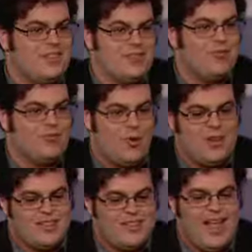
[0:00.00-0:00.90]
to
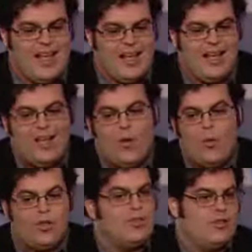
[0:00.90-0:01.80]
Rory saying,
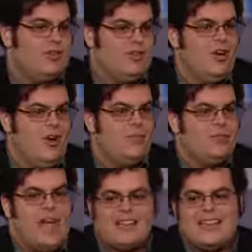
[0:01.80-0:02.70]
well,
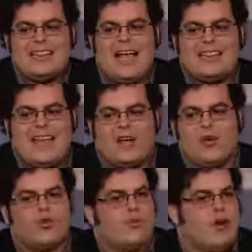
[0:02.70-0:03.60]
I think that
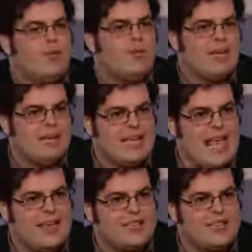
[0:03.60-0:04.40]
goes for everybody in the cast.